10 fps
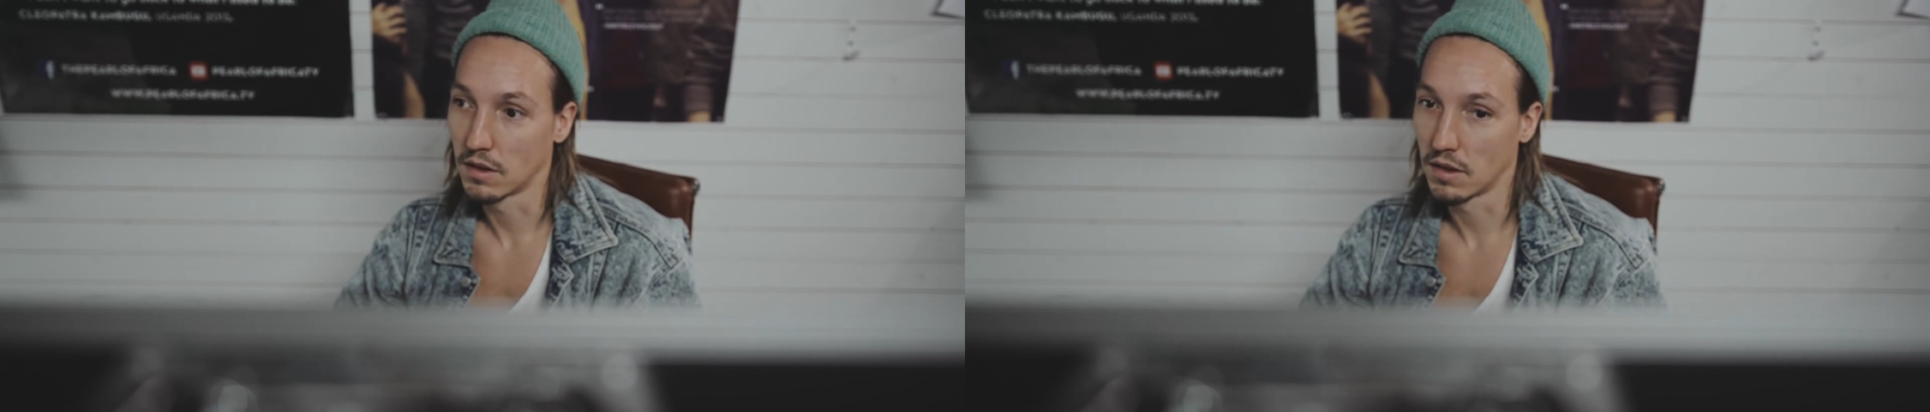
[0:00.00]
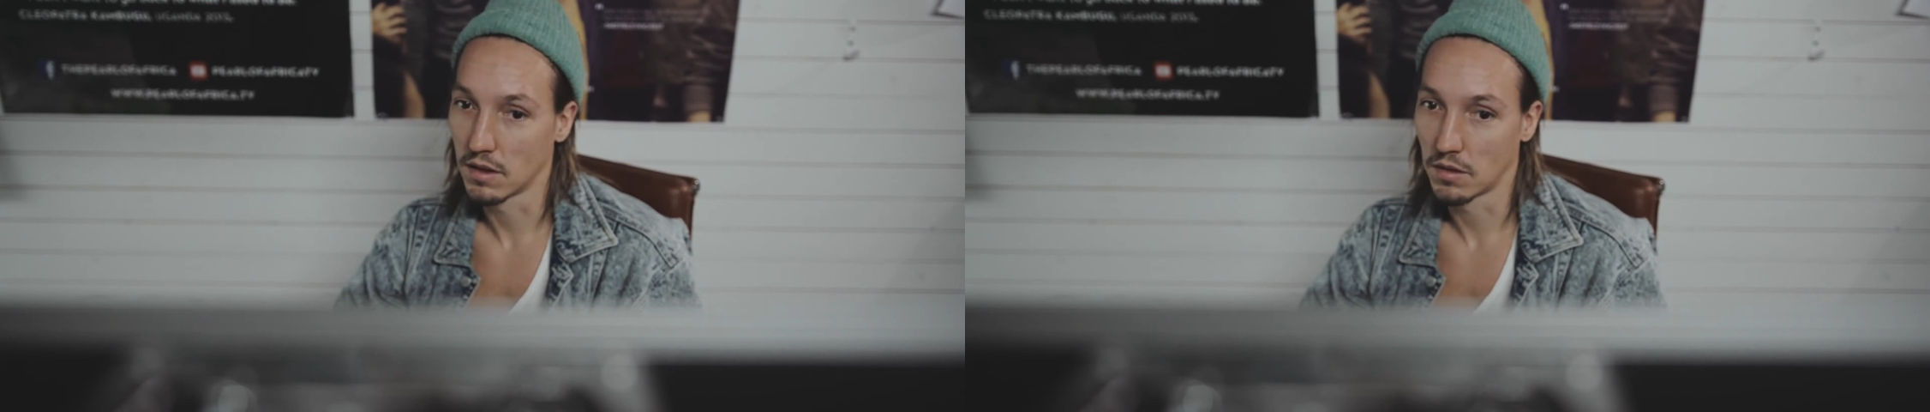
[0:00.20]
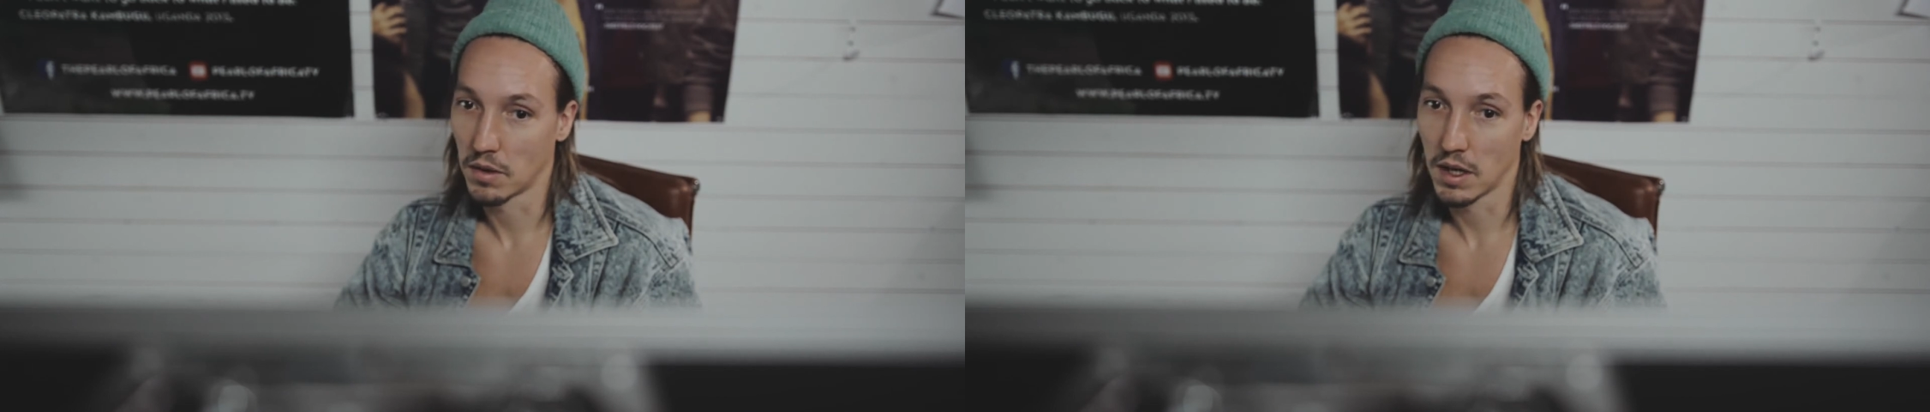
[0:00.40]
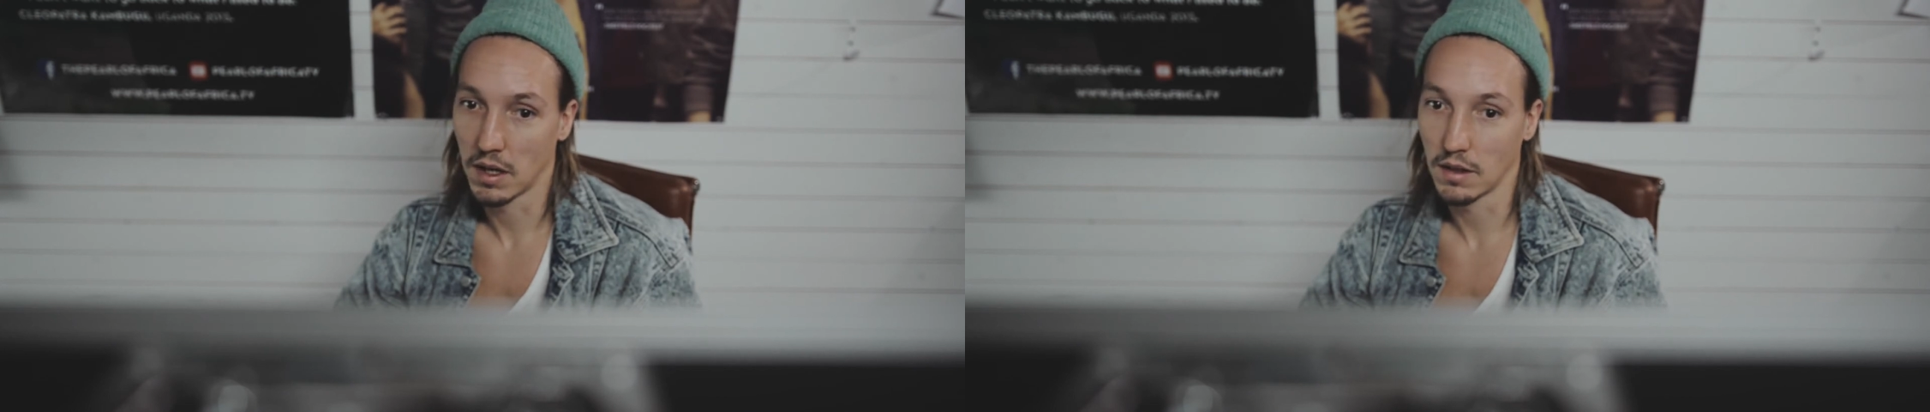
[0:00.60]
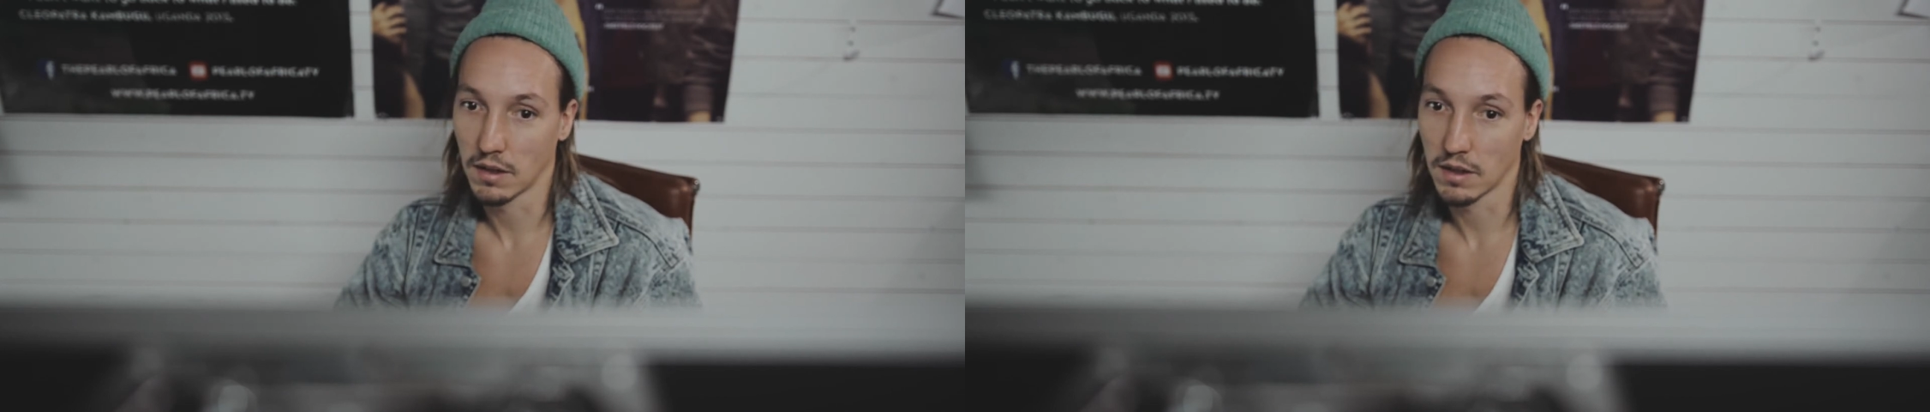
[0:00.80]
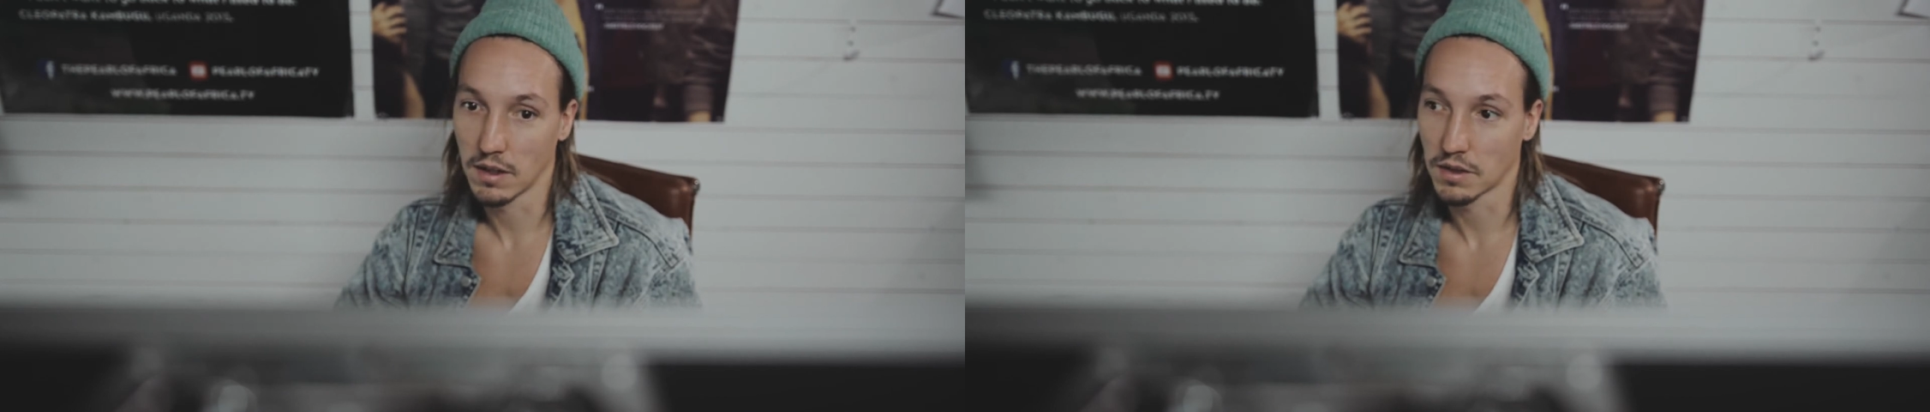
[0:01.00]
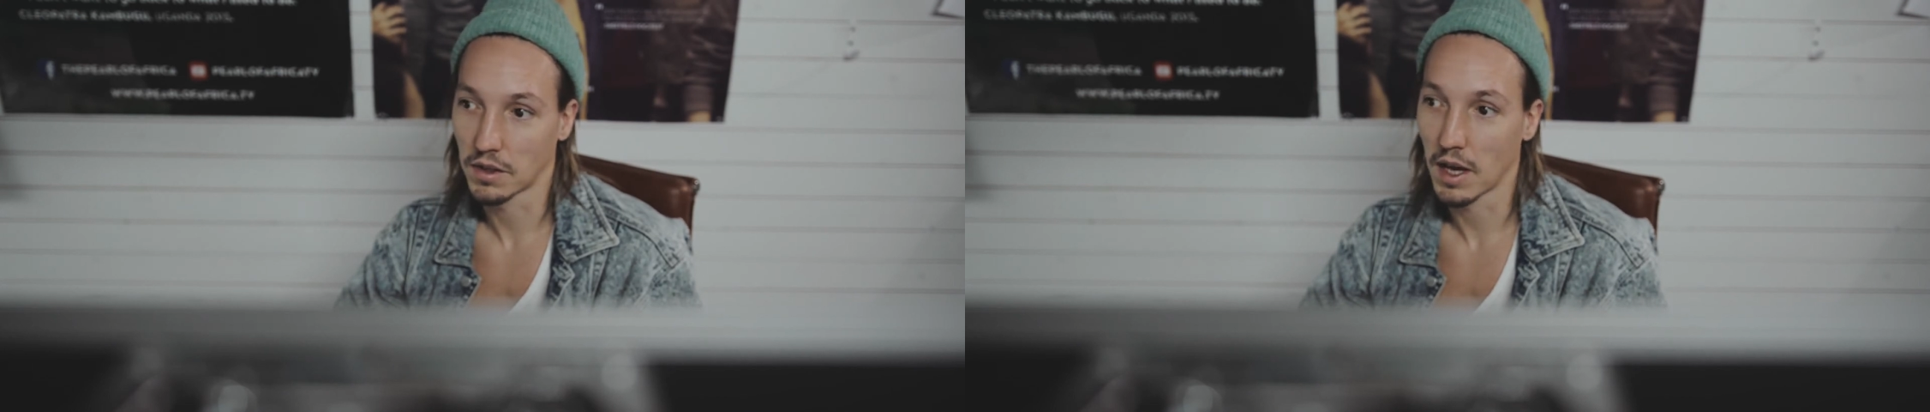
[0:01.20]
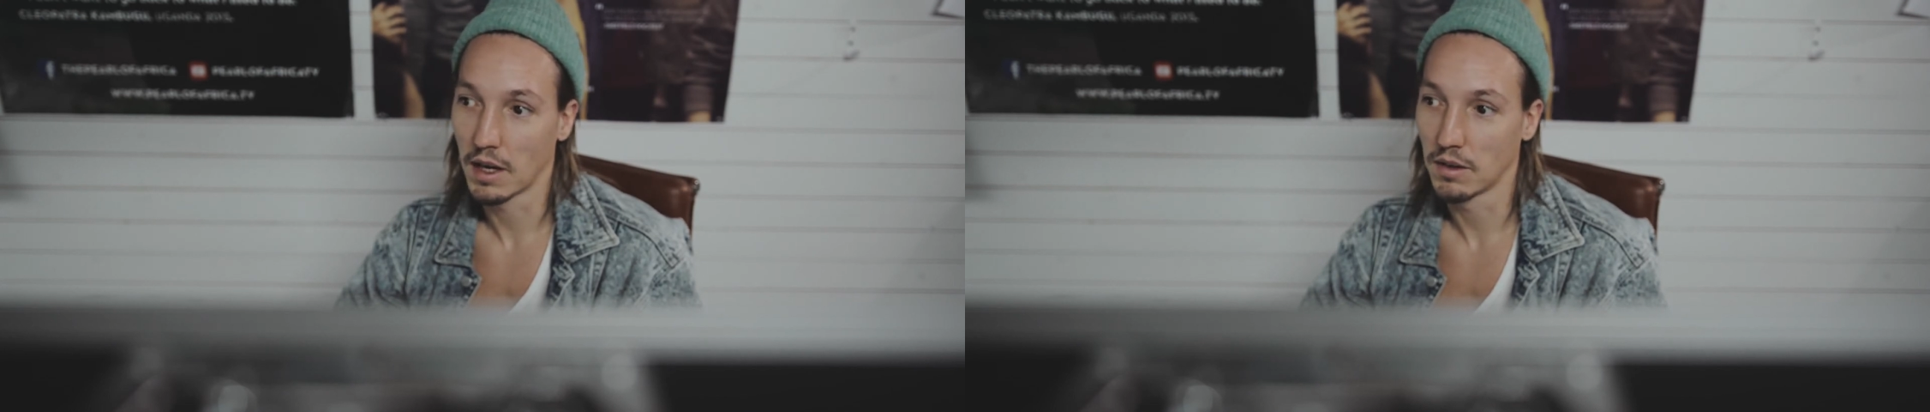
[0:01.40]
the trailer is
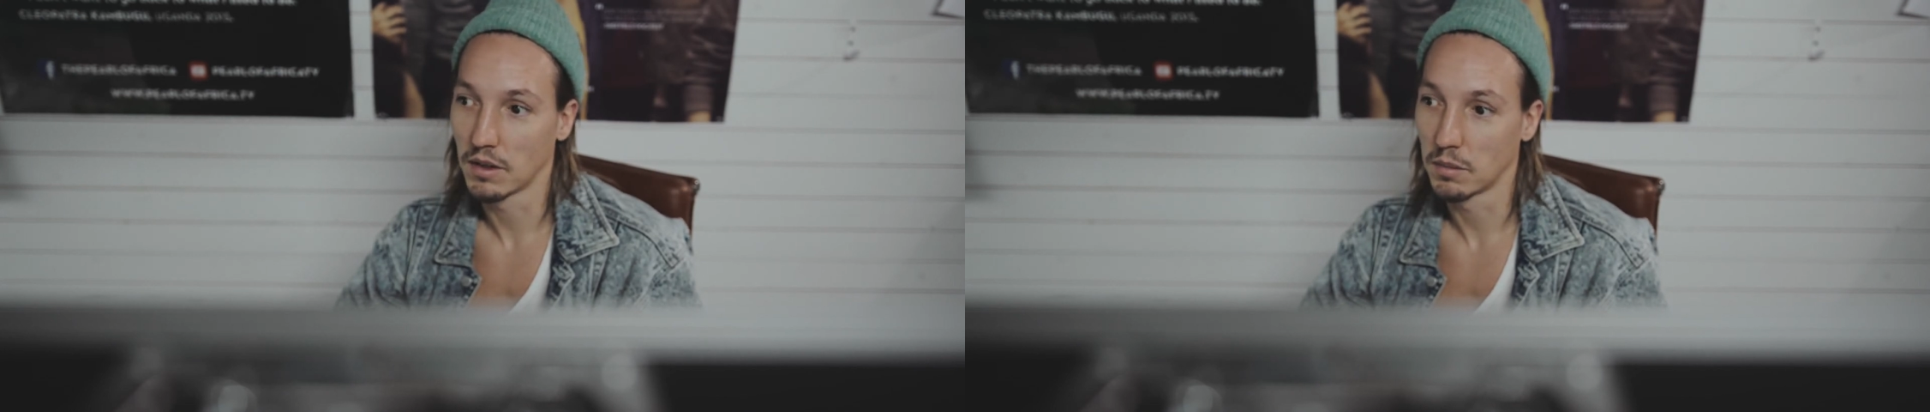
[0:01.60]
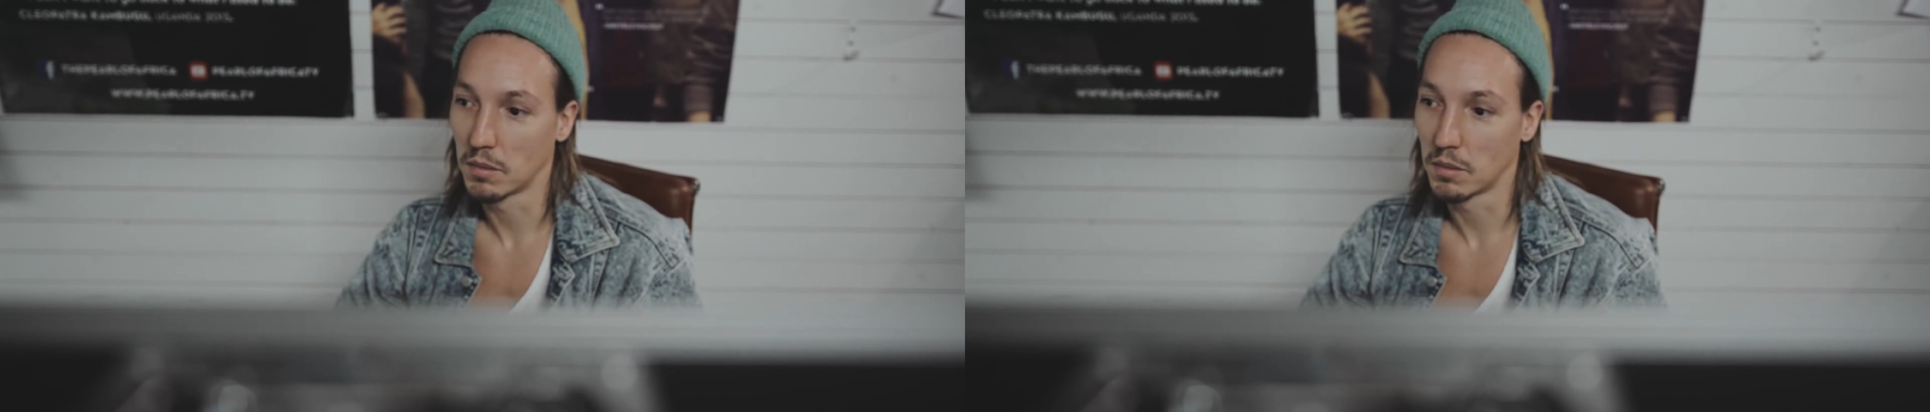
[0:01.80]
carried